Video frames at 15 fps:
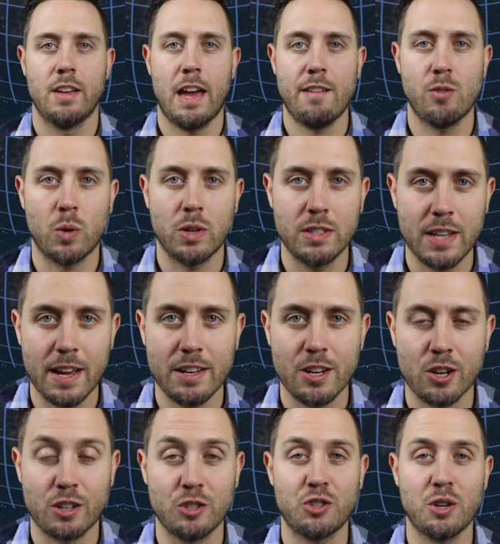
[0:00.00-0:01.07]
Hey everyone, Dan
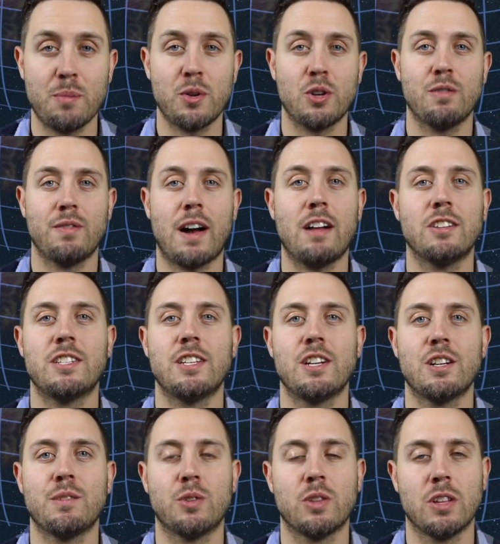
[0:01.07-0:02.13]
here, contributor,
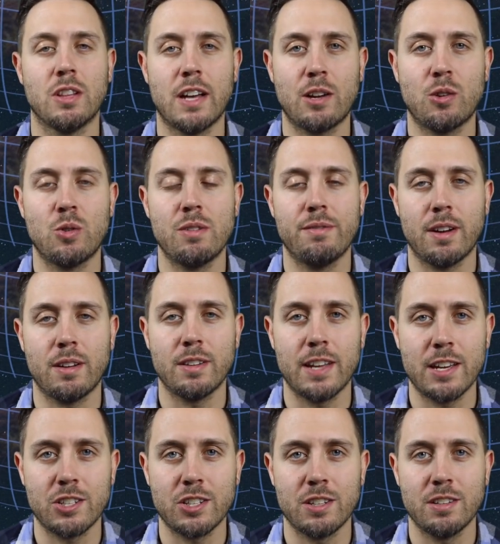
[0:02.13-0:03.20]
volunteer for the Litecoin
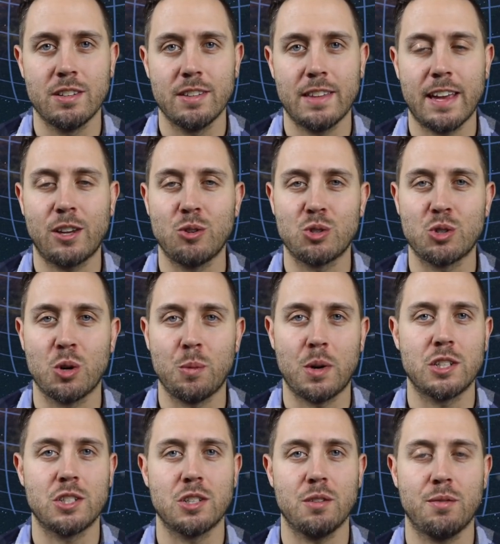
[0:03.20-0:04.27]
Foundation. Thank you so
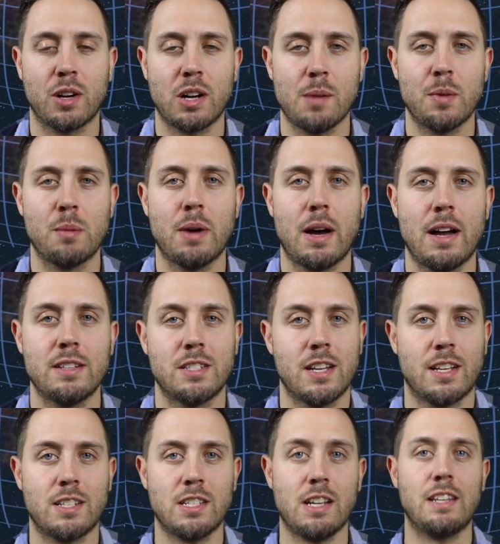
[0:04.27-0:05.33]
much for coming by. It's an
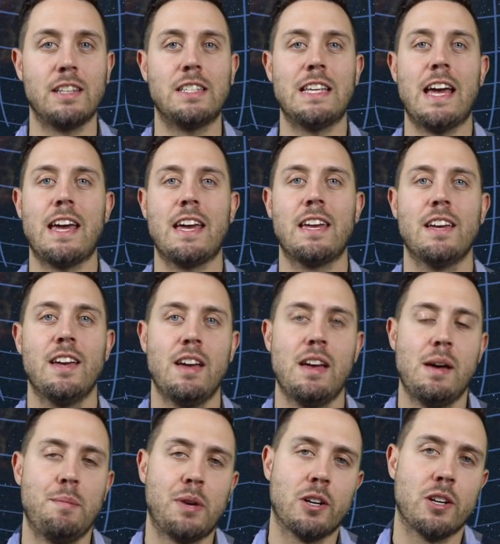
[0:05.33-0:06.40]
exciting day
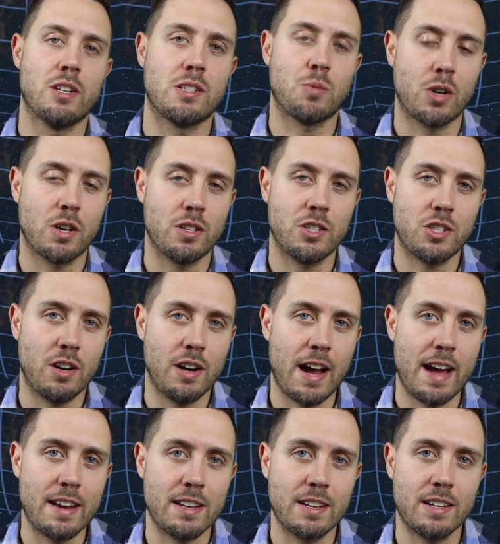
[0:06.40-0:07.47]
because we're going to start
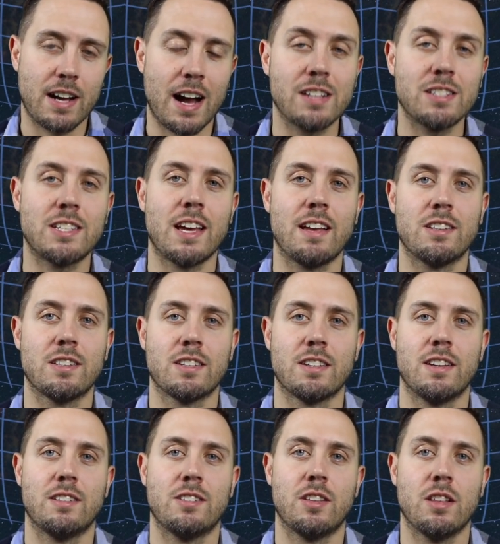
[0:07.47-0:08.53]
adding content
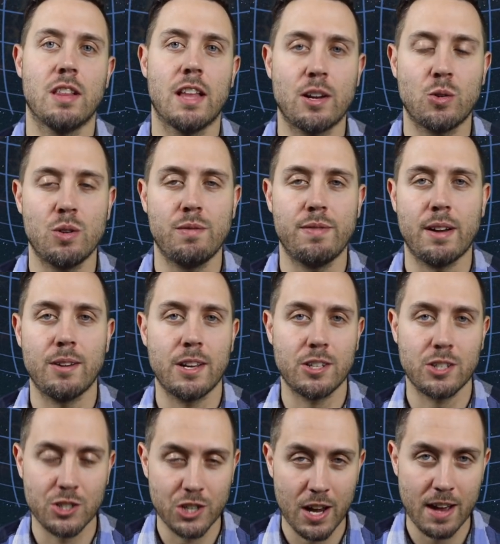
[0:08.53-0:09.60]
to the Litecoin
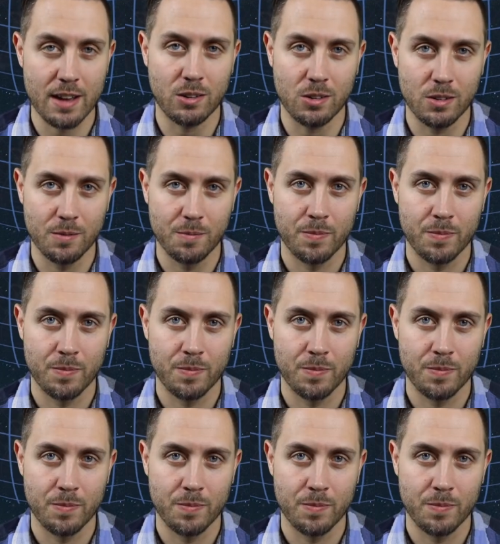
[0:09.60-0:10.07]
Foundation channel.